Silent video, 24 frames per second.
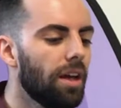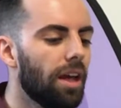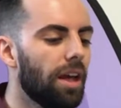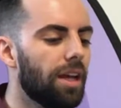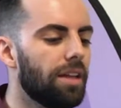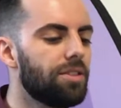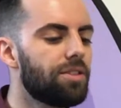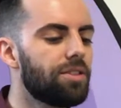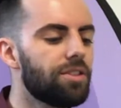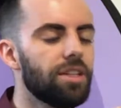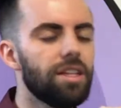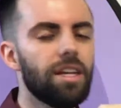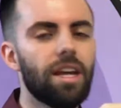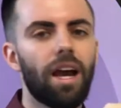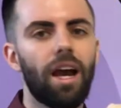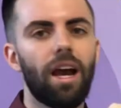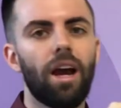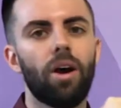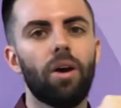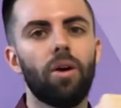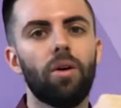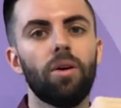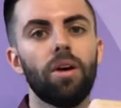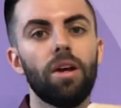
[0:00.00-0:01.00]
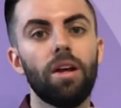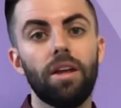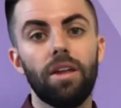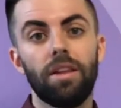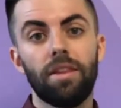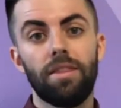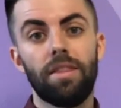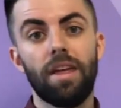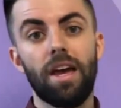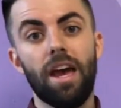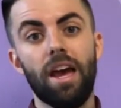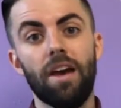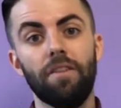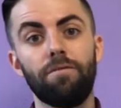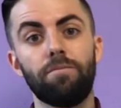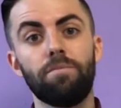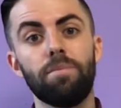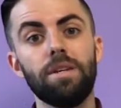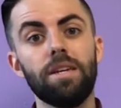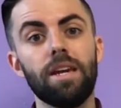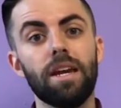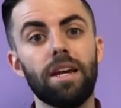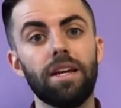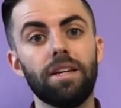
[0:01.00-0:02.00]
and see how the
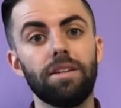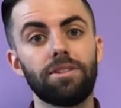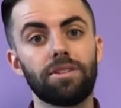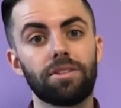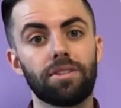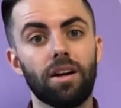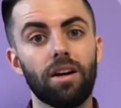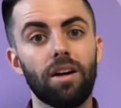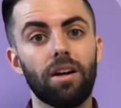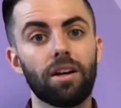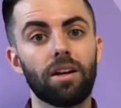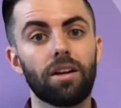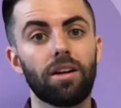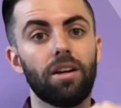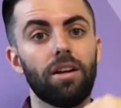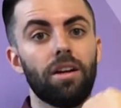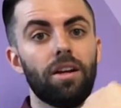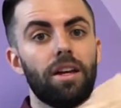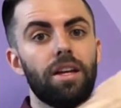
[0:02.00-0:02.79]
FBA stock